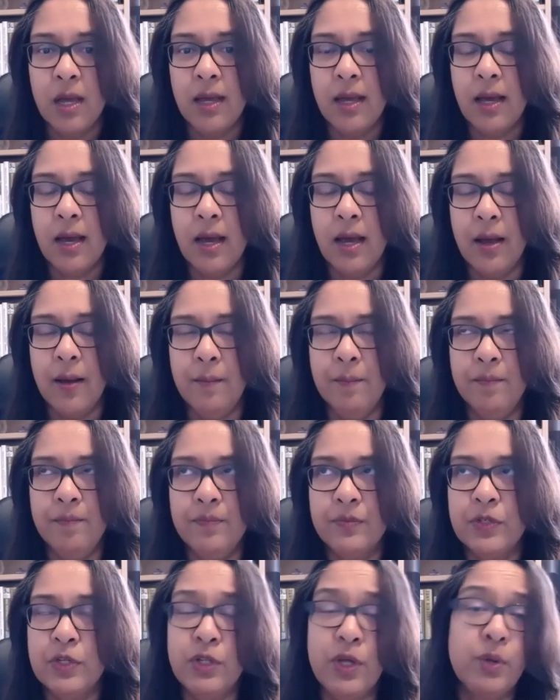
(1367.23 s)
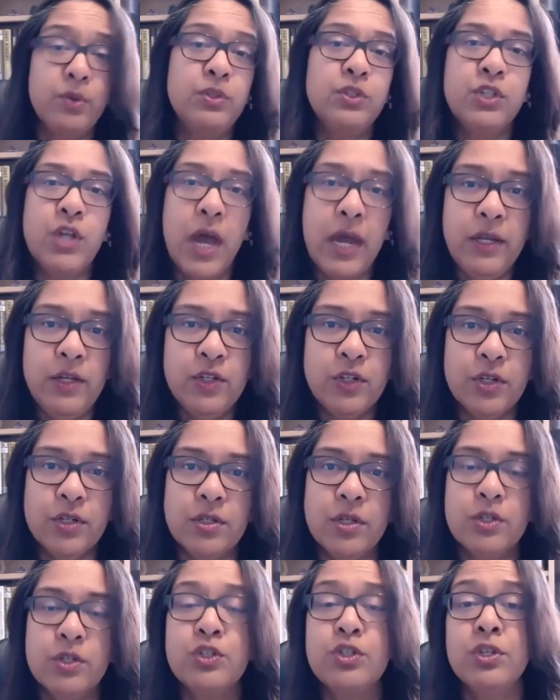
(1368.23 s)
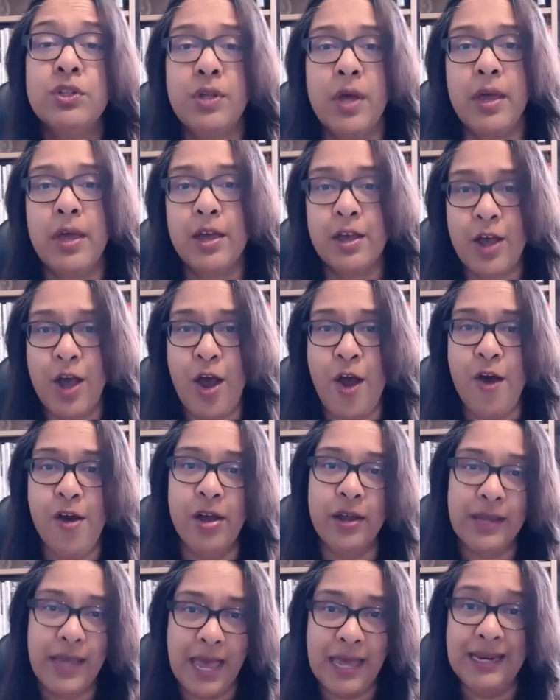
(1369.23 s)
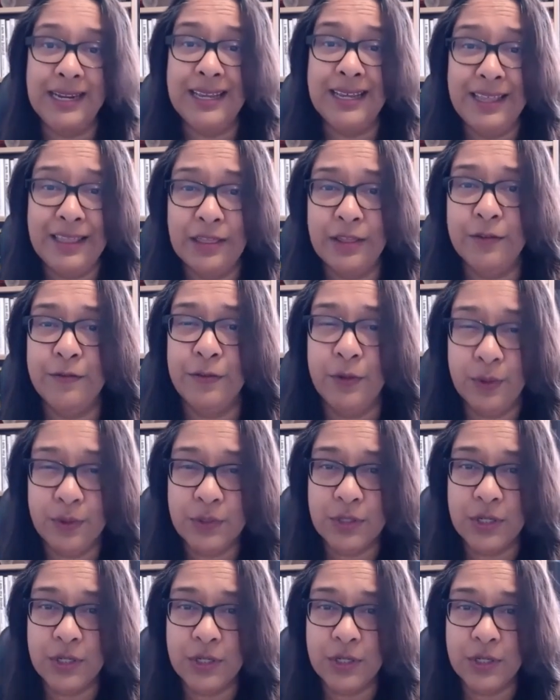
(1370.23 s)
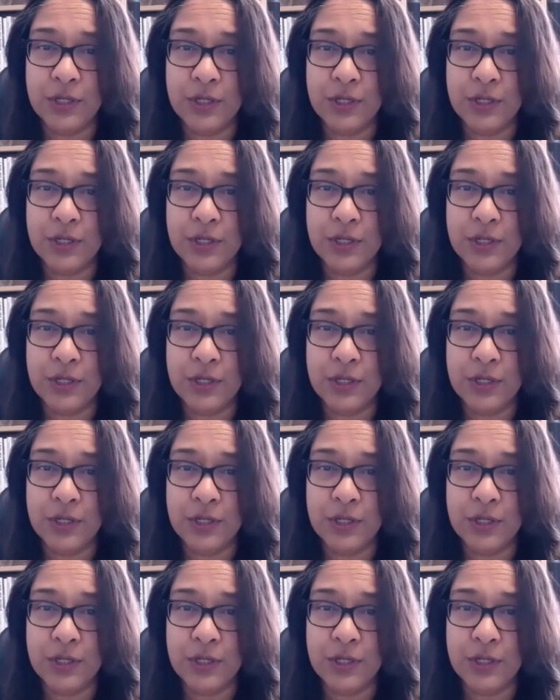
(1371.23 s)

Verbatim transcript: um, to those changes should they occur again in the future?